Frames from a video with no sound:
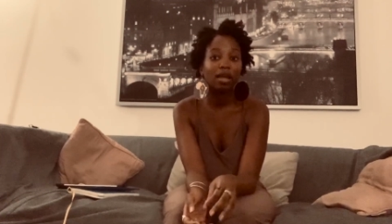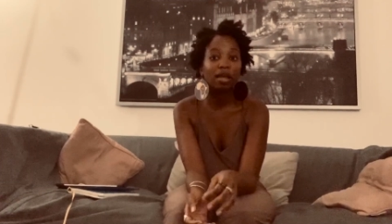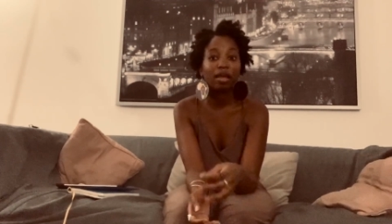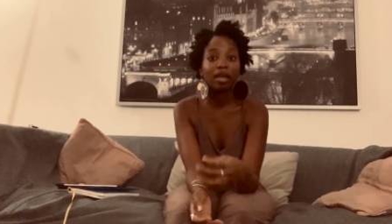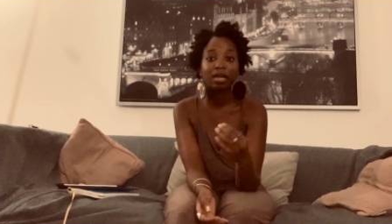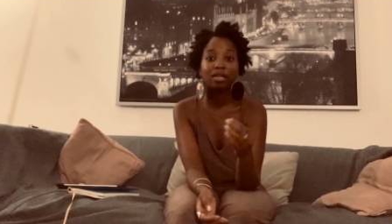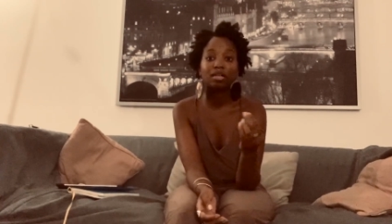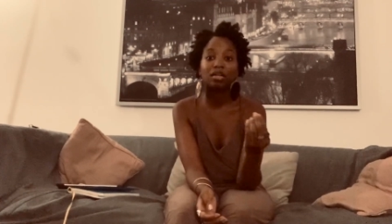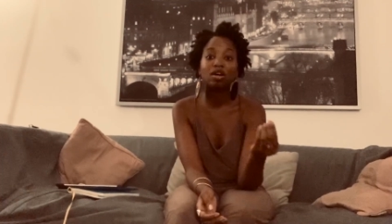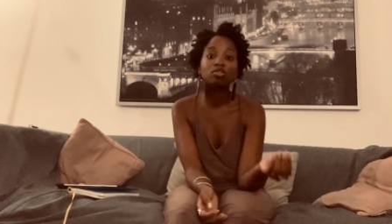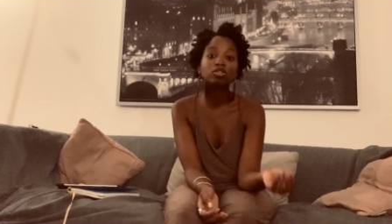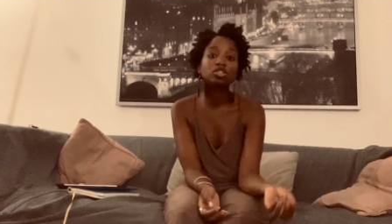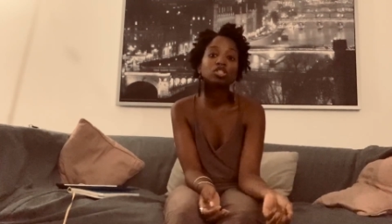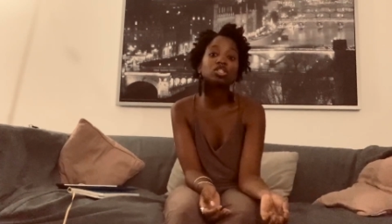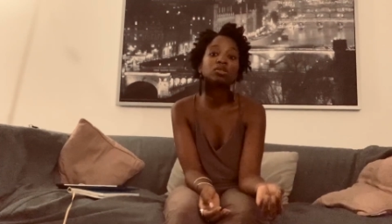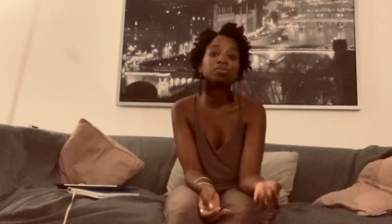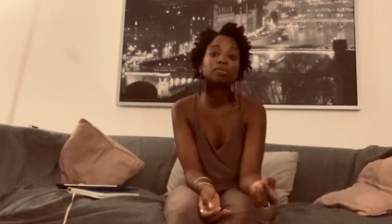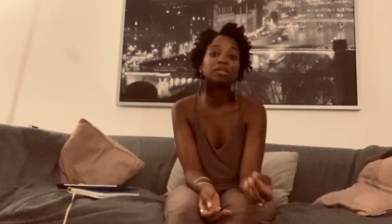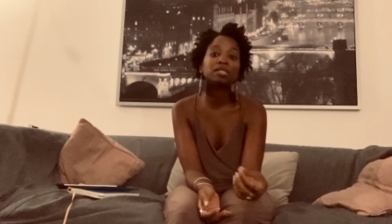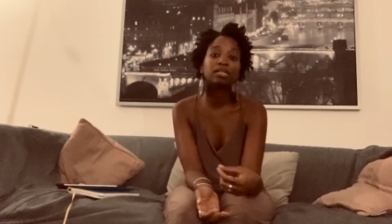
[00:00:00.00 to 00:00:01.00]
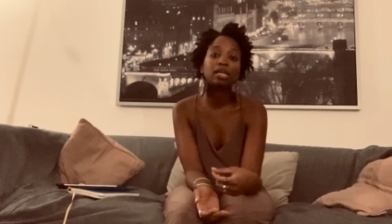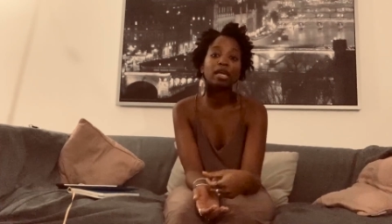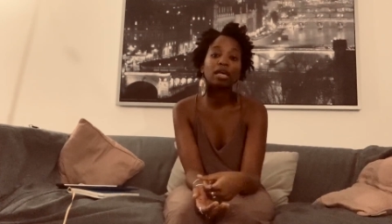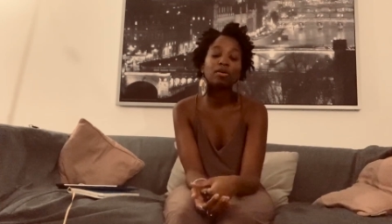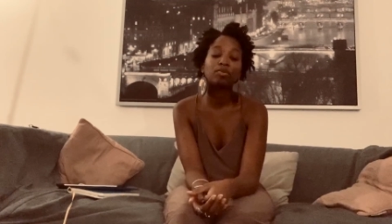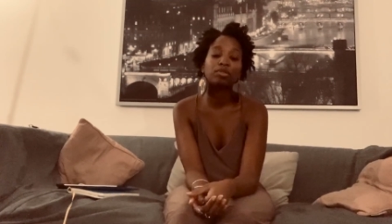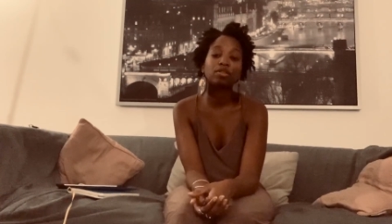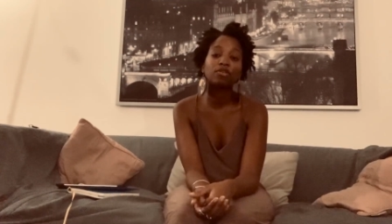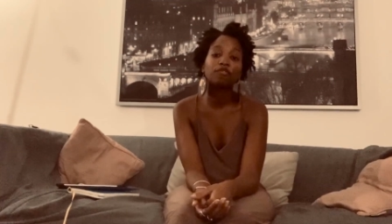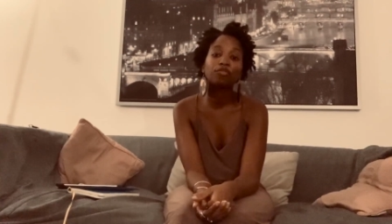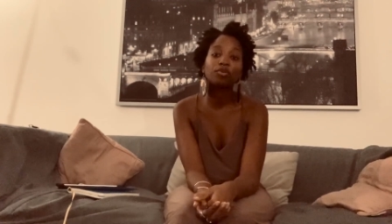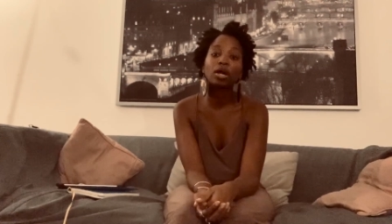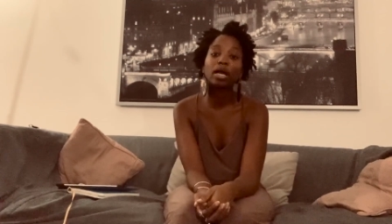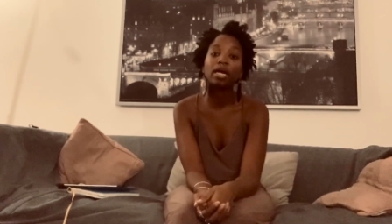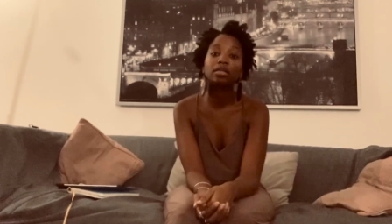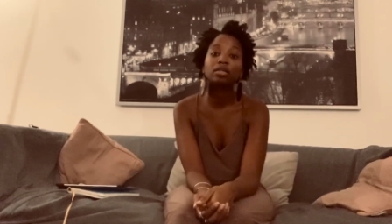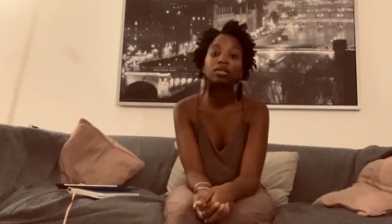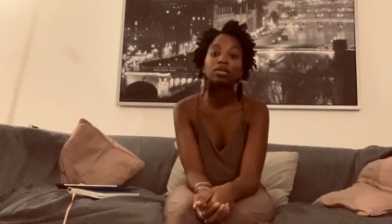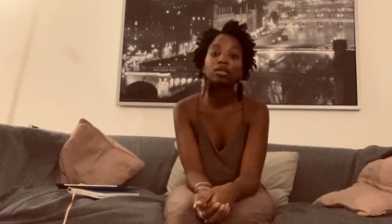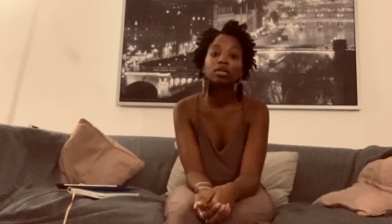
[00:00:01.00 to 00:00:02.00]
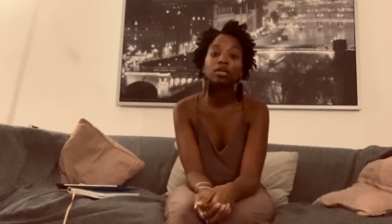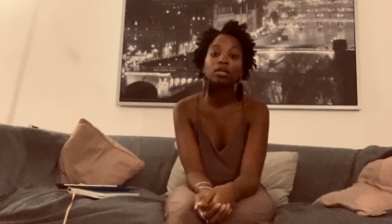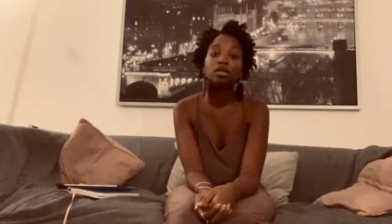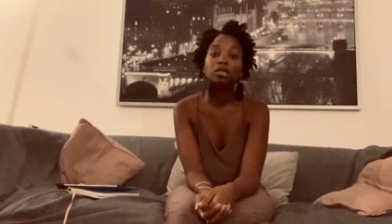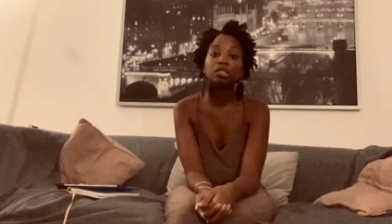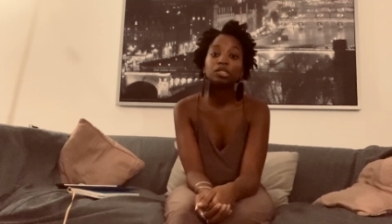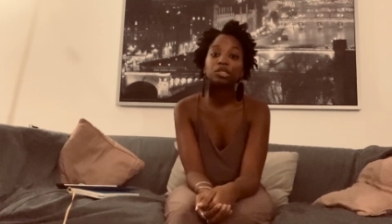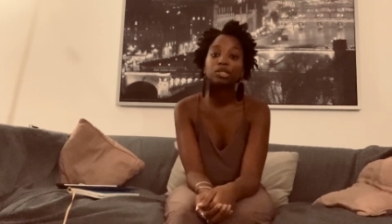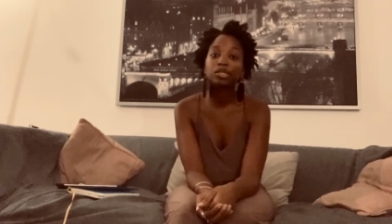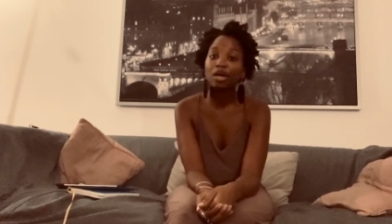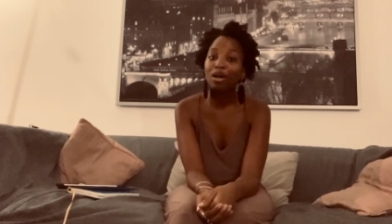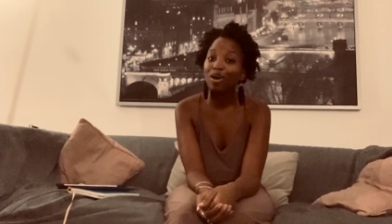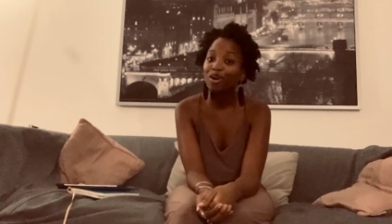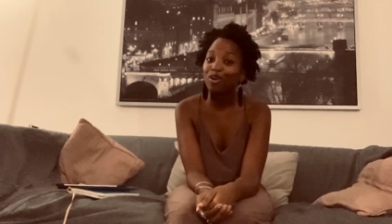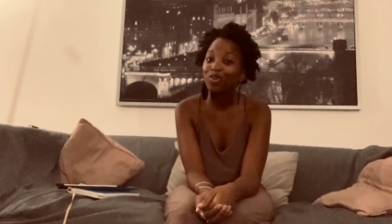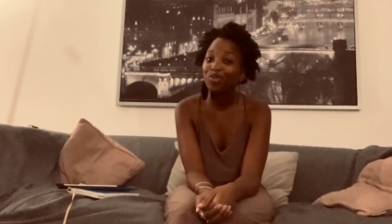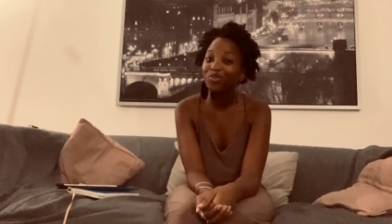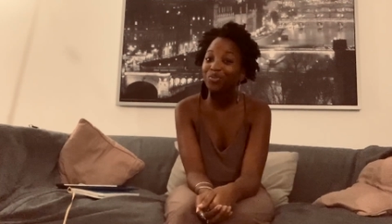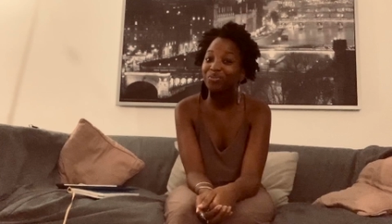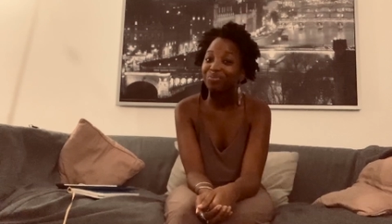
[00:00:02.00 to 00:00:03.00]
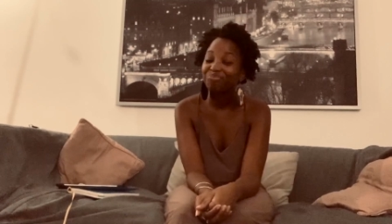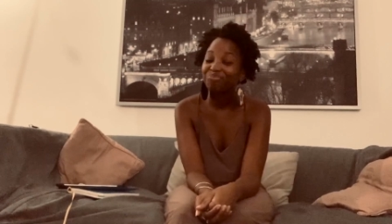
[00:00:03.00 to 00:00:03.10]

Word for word: and I'll just be staying with a friend. So